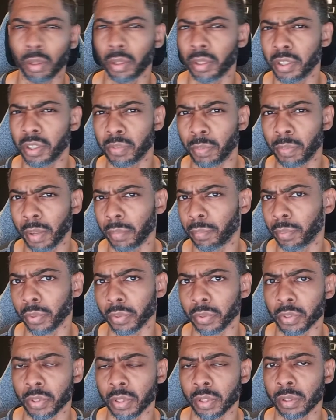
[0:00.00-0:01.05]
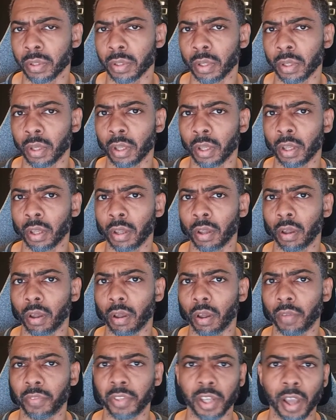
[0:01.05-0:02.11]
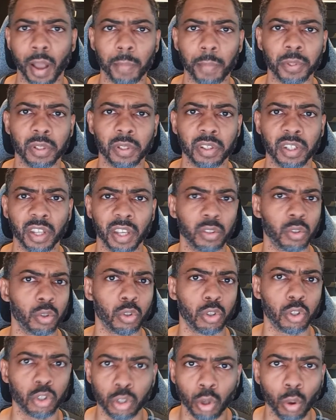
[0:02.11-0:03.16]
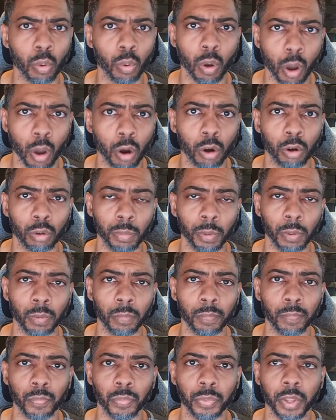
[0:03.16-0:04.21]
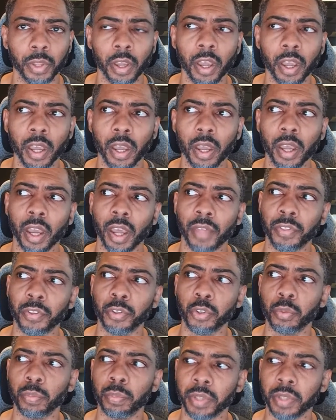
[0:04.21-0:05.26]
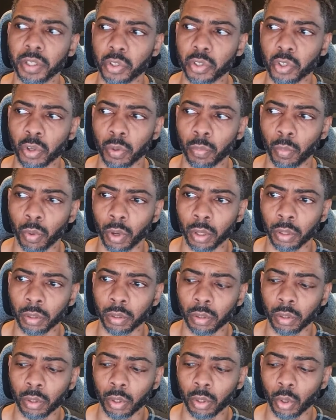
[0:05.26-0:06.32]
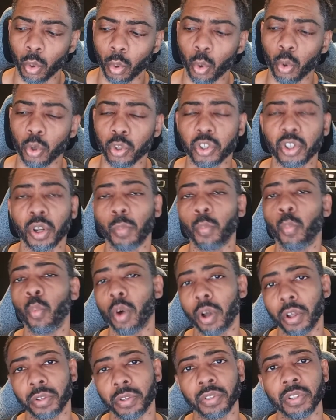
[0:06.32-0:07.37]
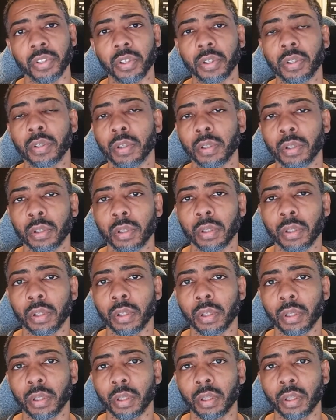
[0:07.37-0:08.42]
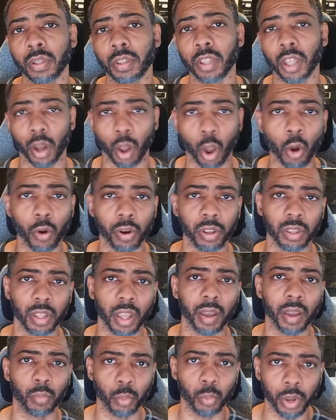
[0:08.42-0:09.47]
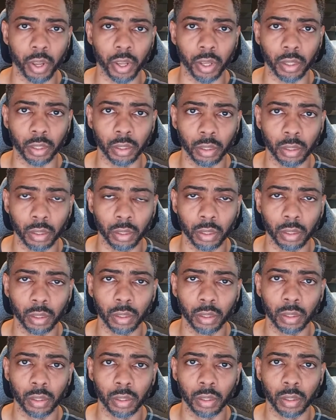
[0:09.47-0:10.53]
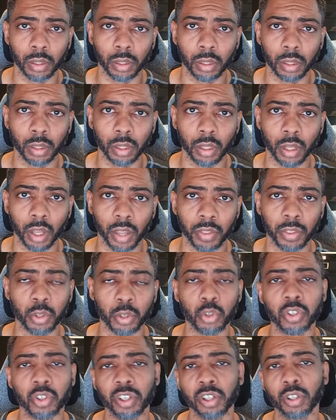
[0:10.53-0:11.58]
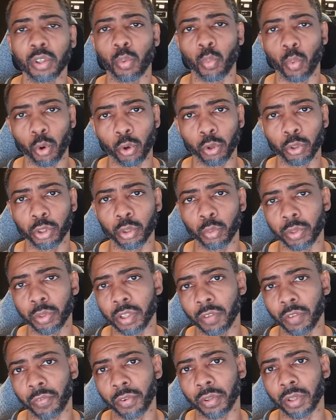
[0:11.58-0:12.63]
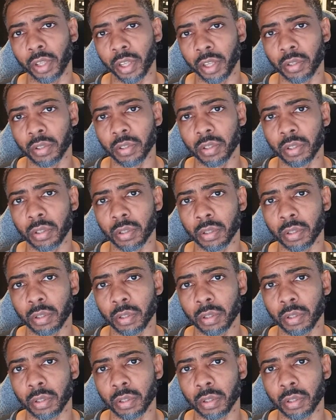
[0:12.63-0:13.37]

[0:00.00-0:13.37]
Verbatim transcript: of these members of the opposite sex are so horrible and then you meet someone or some ones that aren't that way, and then you see the world through a different lens,